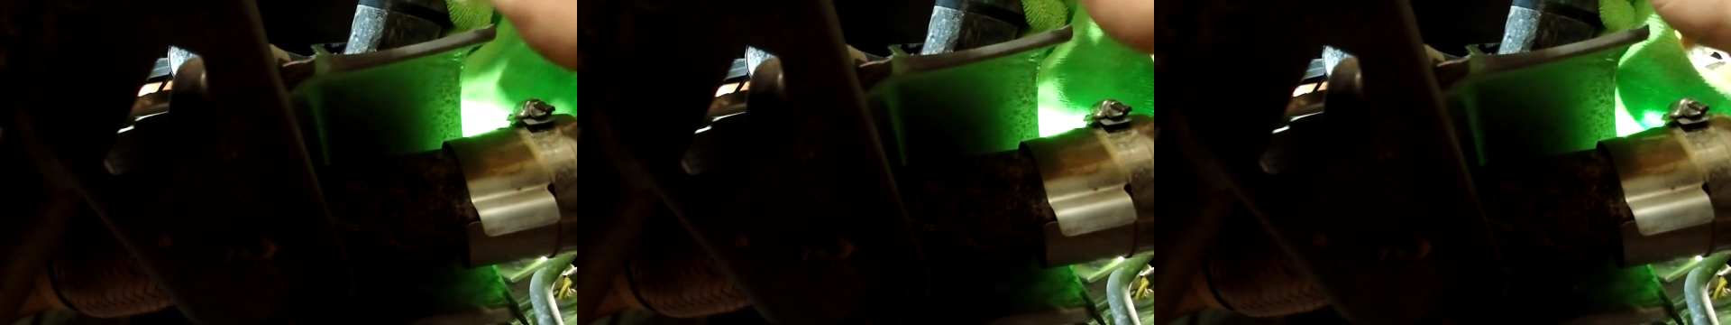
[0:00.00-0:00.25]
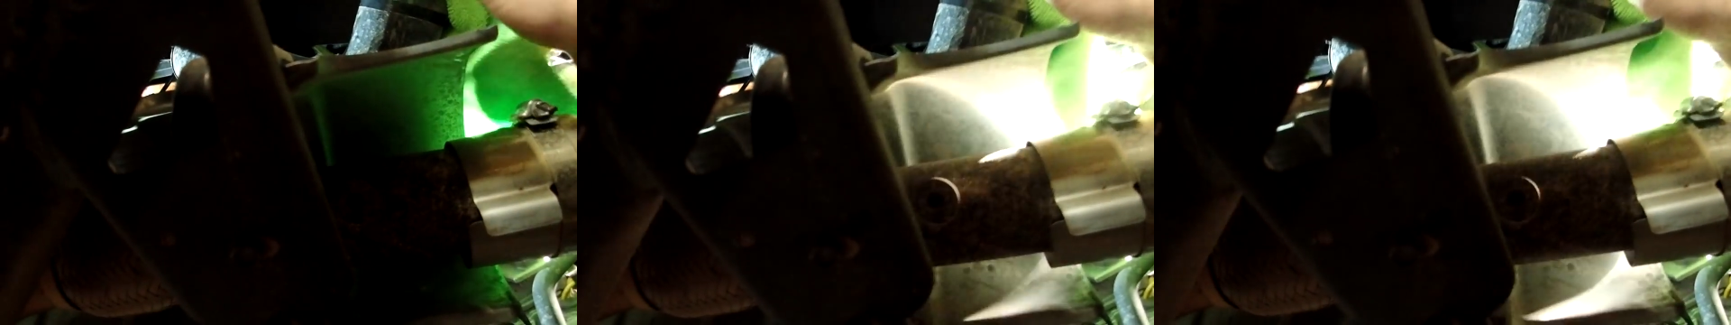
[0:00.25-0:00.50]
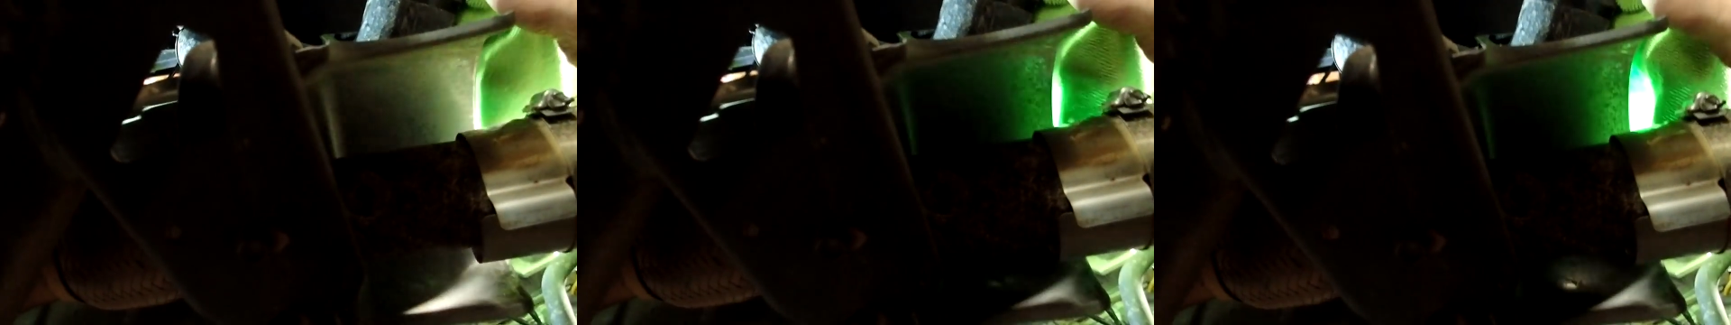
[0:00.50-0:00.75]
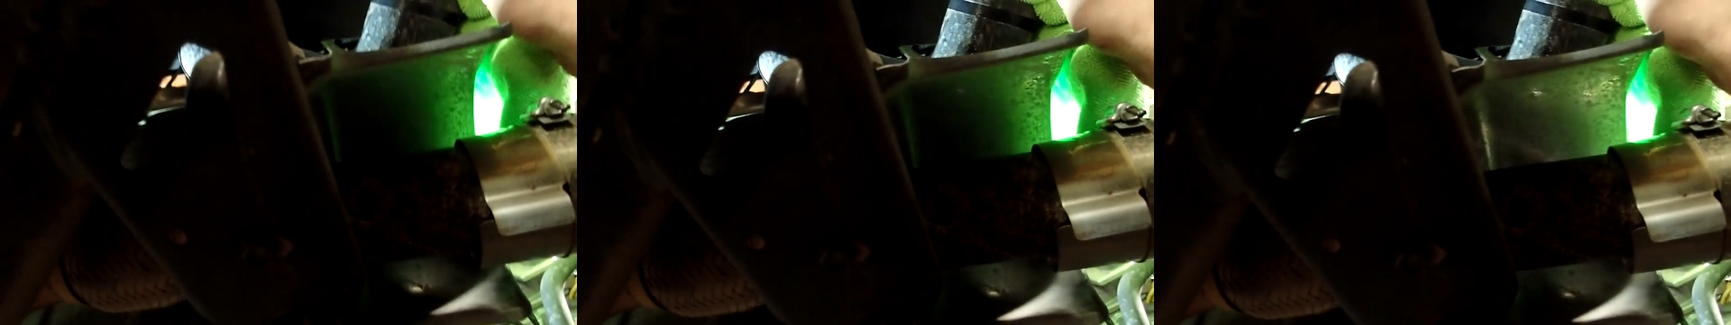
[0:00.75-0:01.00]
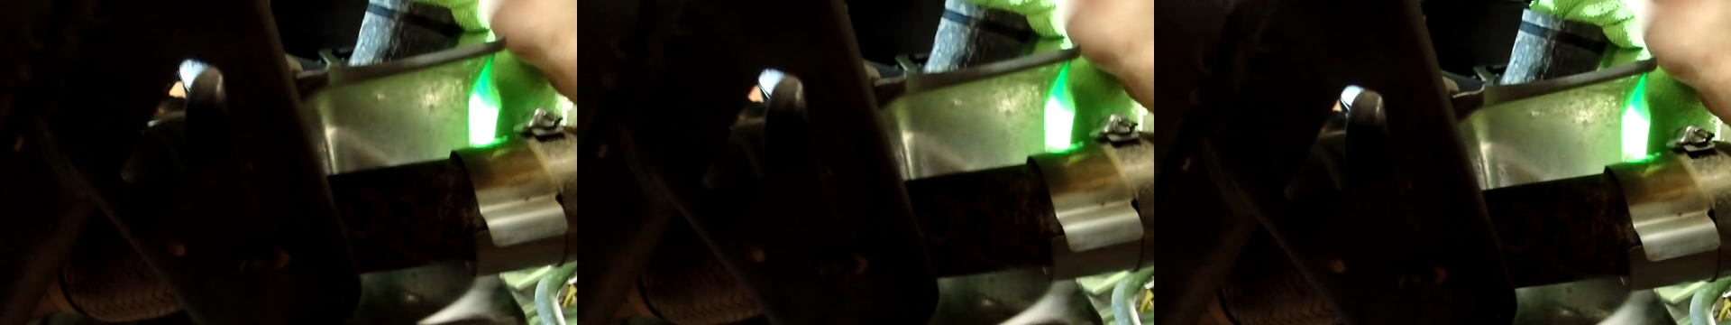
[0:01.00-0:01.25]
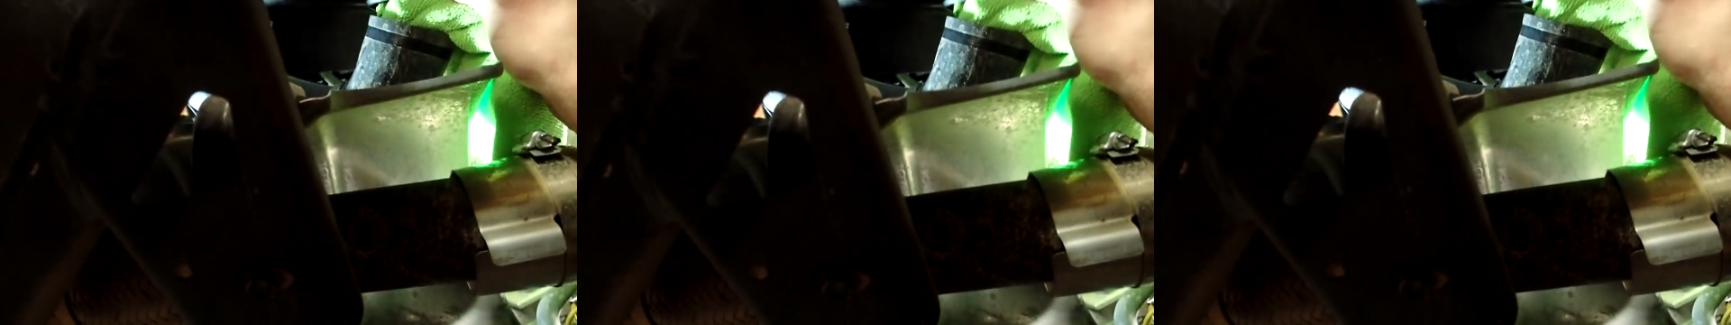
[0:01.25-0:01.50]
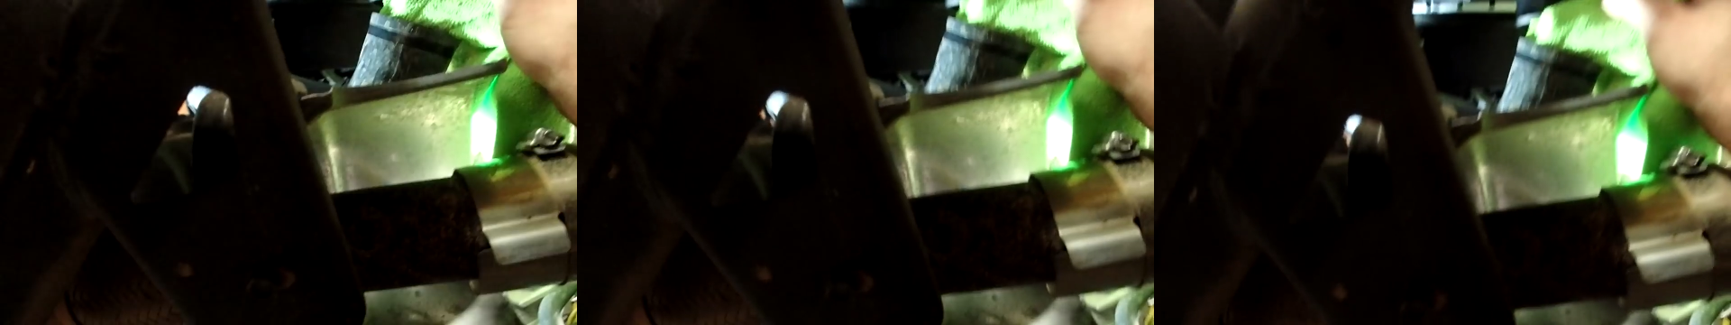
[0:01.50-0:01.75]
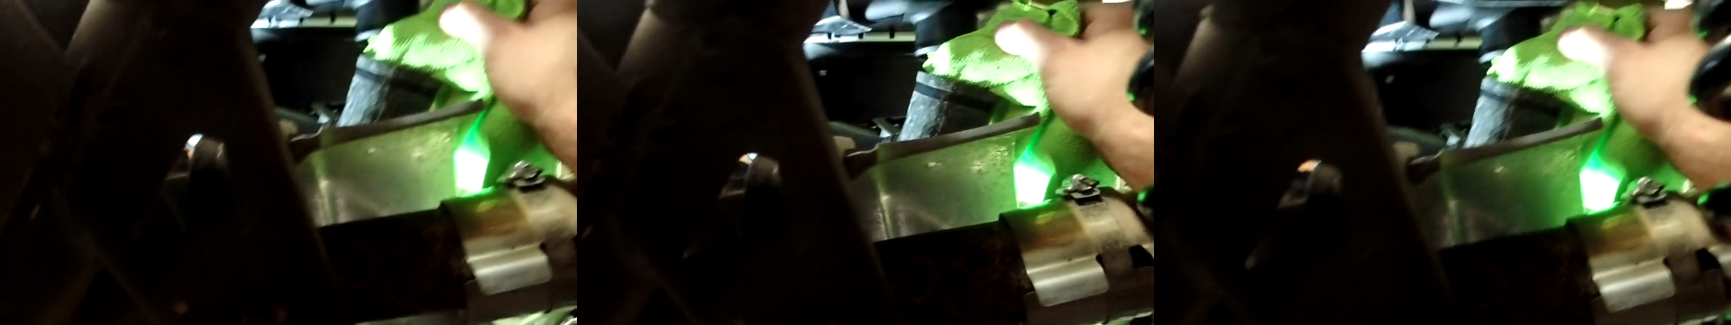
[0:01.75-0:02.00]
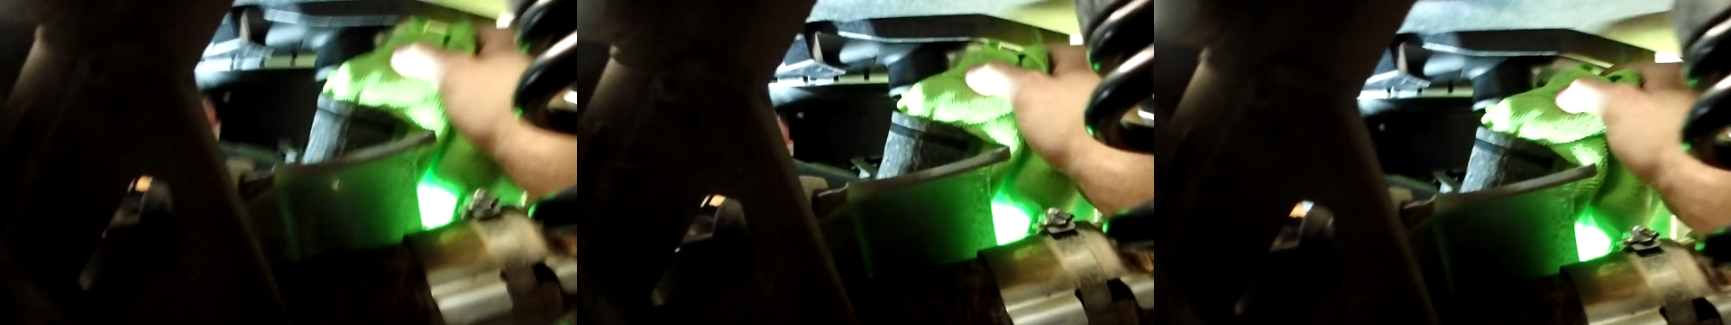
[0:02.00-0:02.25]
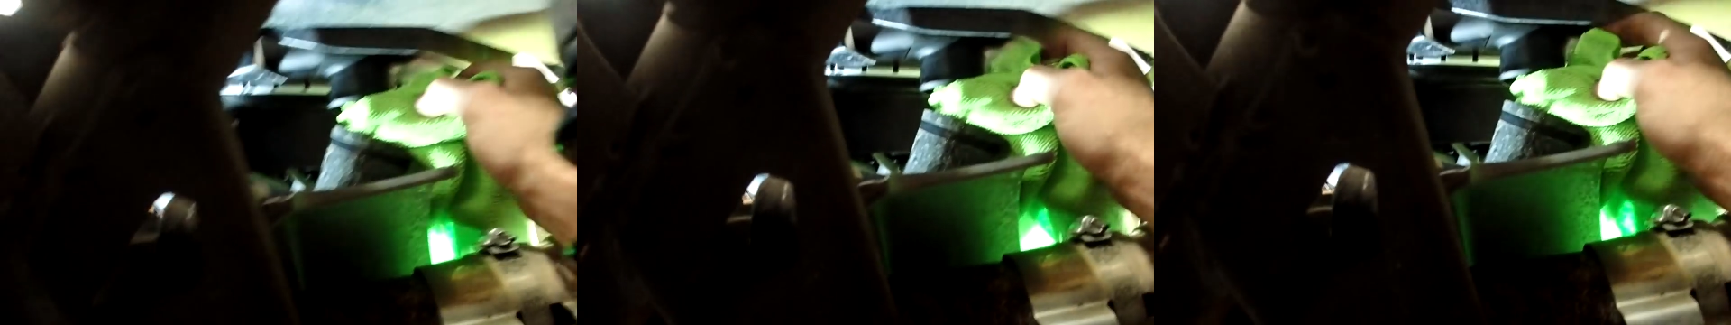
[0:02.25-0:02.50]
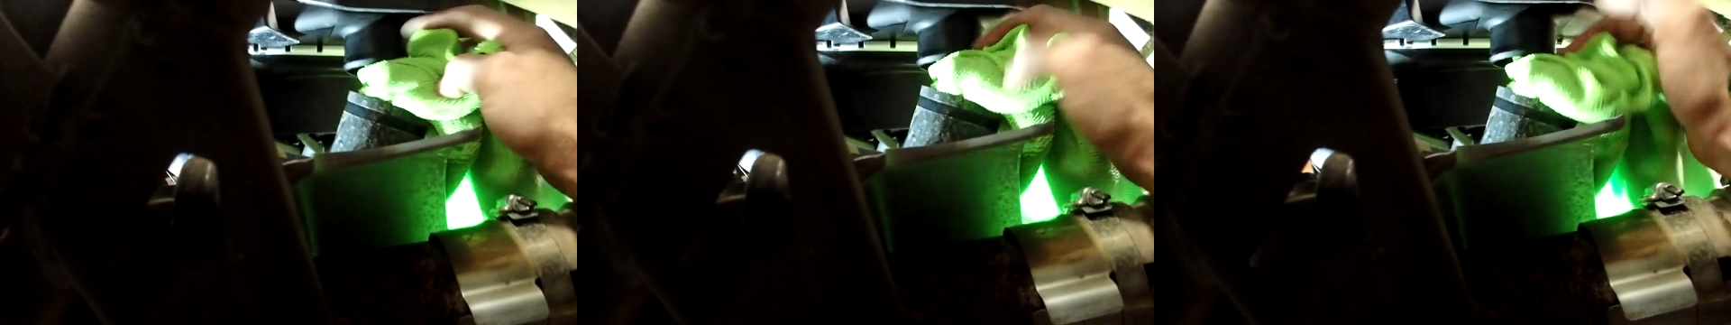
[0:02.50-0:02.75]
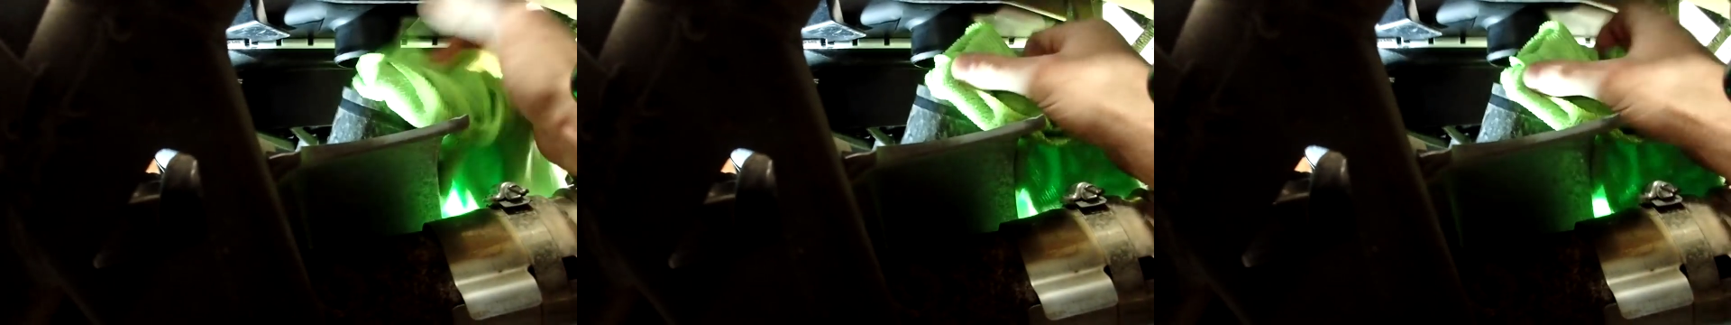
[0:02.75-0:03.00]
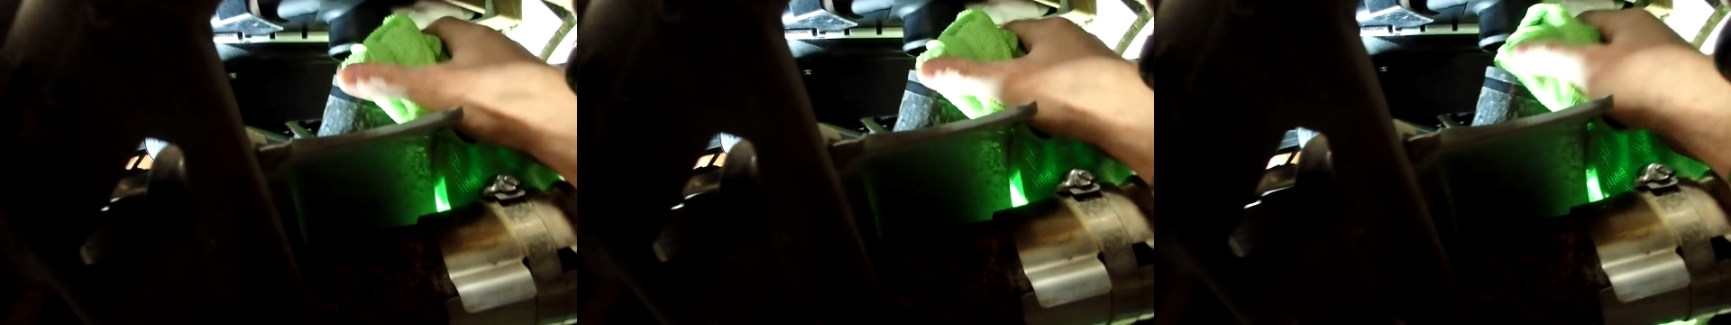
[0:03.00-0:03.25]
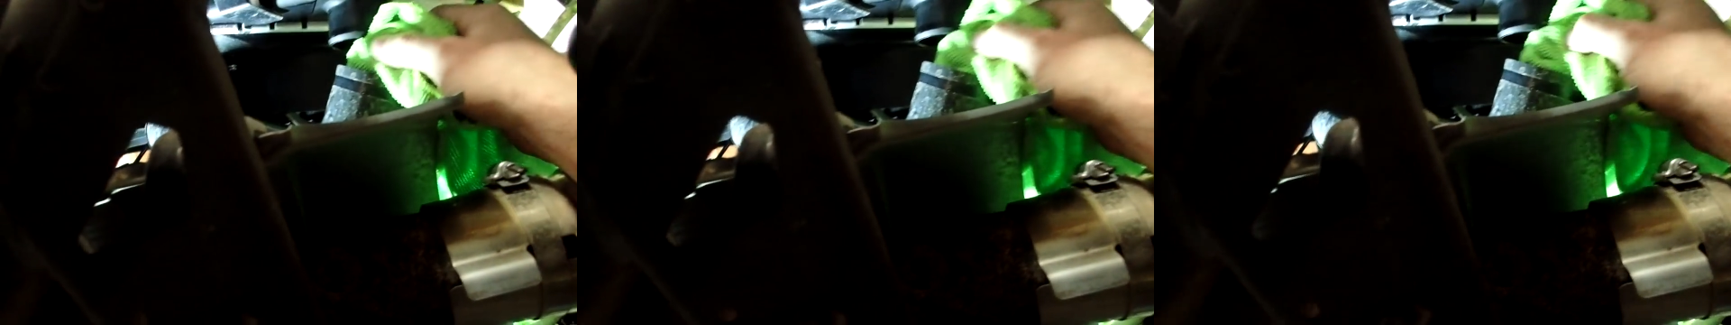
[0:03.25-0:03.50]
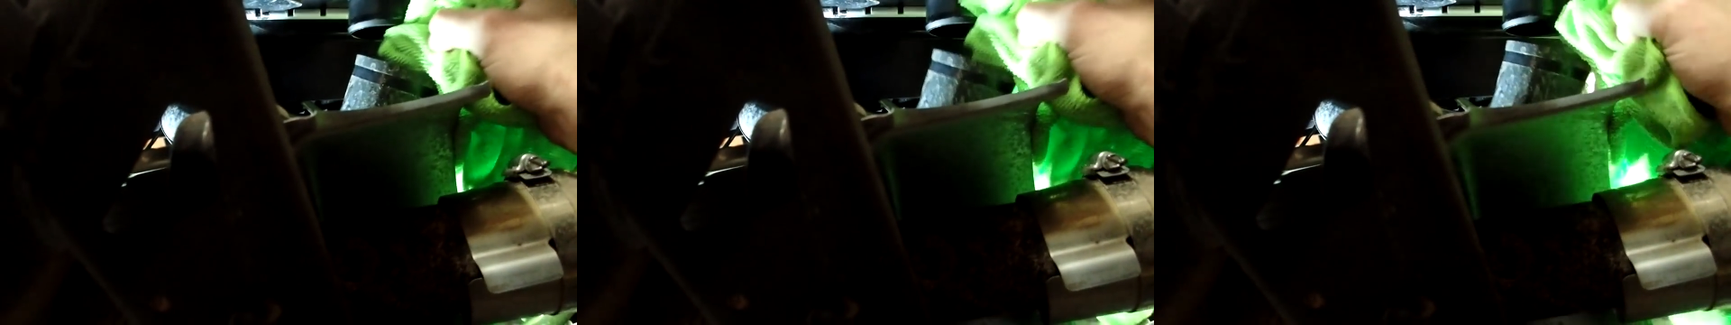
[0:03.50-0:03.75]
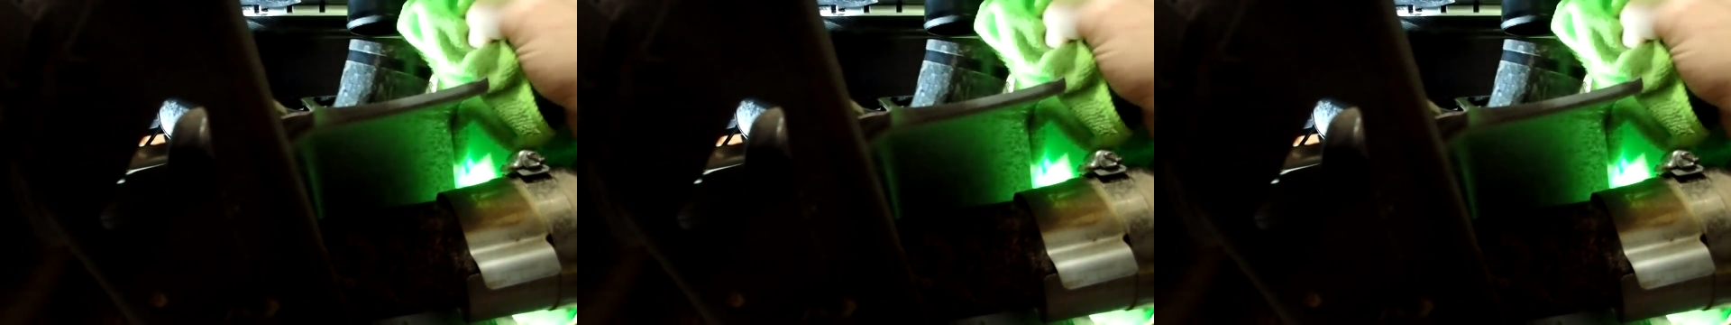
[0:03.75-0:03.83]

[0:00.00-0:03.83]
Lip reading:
[unreadable: no face in view]